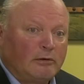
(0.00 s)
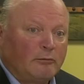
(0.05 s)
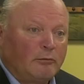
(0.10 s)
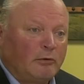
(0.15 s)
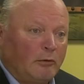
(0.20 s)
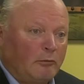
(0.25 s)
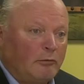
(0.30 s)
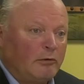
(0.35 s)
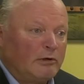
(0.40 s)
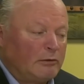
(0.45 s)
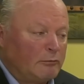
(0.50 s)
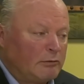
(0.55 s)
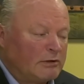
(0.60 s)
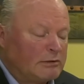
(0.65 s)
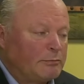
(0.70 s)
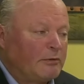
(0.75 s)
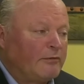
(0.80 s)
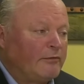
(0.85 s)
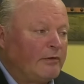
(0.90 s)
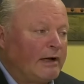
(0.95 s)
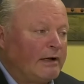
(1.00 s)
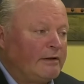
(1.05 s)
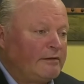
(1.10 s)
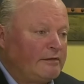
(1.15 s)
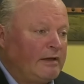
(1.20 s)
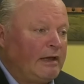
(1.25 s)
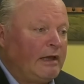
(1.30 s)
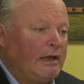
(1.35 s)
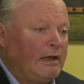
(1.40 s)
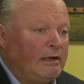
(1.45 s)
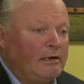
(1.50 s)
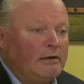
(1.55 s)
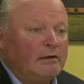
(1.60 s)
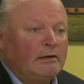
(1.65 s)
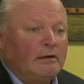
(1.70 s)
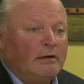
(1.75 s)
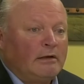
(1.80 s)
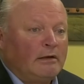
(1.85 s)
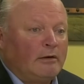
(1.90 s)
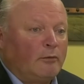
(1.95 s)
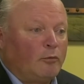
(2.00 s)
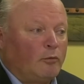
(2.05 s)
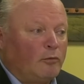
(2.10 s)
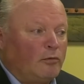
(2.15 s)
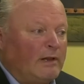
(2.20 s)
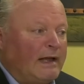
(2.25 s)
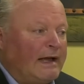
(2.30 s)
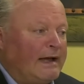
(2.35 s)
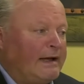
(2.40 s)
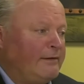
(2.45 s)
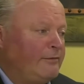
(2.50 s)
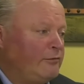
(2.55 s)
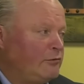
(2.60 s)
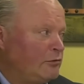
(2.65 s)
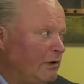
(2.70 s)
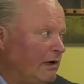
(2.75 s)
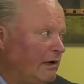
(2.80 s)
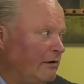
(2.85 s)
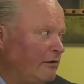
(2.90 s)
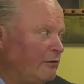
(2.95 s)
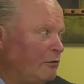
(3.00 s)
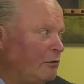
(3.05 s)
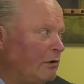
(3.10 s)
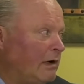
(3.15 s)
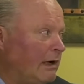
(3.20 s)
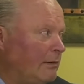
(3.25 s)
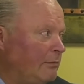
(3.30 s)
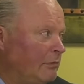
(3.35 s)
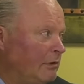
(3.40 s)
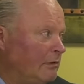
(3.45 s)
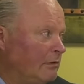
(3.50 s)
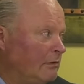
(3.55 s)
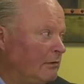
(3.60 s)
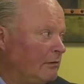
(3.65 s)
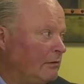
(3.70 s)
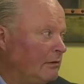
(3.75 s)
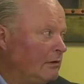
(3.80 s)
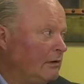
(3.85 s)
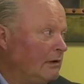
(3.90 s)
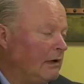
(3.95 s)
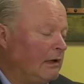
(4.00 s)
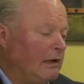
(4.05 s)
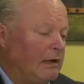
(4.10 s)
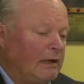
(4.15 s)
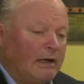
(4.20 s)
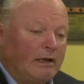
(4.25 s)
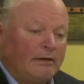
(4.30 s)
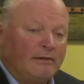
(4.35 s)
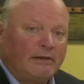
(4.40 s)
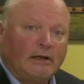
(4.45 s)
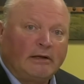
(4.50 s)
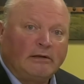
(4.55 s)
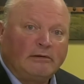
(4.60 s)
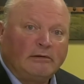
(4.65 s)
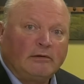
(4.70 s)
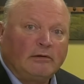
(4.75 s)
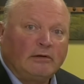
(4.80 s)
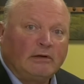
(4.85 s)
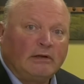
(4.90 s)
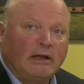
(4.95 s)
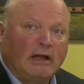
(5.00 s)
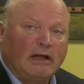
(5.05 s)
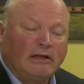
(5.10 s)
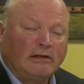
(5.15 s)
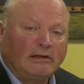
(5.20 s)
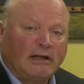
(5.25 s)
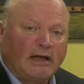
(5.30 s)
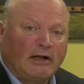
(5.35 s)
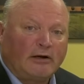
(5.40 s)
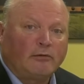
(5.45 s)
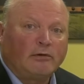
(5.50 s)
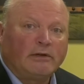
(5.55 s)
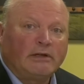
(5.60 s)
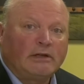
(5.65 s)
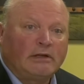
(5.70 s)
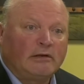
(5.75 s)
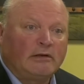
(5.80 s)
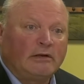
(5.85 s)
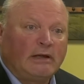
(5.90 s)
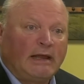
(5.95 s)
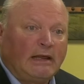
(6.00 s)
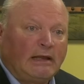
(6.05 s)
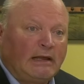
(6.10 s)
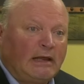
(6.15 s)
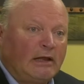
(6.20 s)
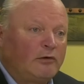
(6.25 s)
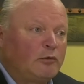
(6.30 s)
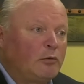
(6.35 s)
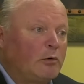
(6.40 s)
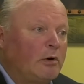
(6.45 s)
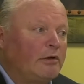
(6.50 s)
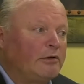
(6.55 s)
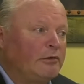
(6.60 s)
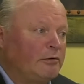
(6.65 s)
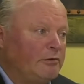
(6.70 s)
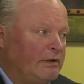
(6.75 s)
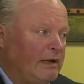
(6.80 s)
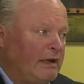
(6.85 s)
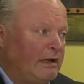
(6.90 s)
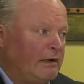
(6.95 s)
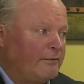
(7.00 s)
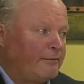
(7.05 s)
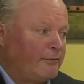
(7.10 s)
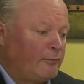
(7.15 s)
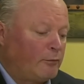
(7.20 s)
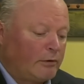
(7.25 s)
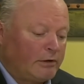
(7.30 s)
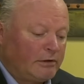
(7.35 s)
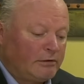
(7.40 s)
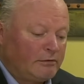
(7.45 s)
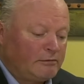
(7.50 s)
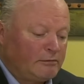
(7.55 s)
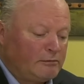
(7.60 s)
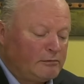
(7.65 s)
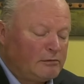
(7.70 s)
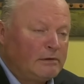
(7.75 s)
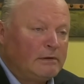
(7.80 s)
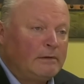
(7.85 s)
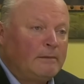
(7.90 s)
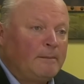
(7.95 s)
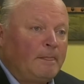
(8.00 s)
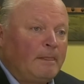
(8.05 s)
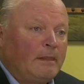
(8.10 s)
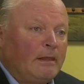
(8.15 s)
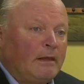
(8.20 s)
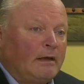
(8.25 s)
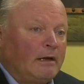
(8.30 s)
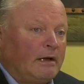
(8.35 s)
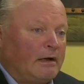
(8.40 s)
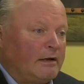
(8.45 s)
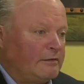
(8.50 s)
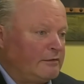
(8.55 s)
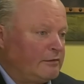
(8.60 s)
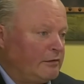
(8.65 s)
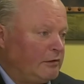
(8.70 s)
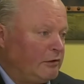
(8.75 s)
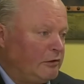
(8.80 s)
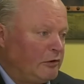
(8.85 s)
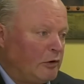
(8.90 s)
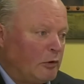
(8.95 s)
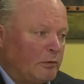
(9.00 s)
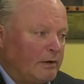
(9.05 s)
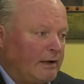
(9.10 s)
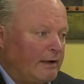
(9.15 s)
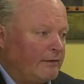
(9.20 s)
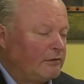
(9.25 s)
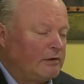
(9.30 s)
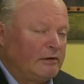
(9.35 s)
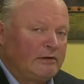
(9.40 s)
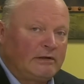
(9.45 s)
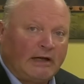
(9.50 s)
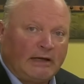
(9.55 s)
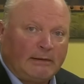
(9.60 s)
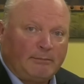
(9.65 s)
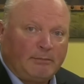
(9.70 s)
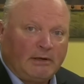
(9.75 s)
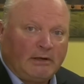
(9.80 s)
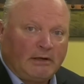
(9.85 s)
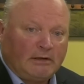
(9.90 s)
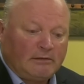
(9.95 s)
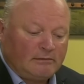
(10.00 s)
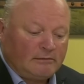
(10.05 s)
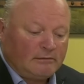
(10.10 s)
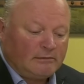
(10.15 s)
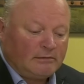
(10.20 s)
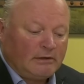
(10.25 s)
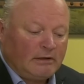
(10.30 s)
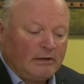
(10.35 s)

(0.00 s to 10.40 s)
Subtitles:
which provides a live transcriber that not only can enter all your data for you, so you don't have to type it in,